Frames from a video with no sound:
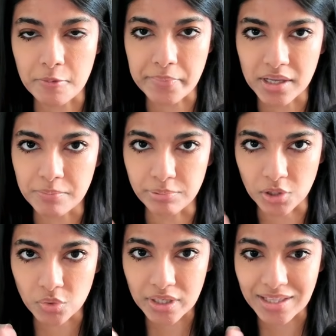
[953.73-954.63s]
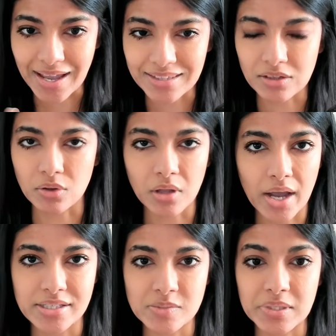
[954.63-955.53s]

like blurring the ethical lines,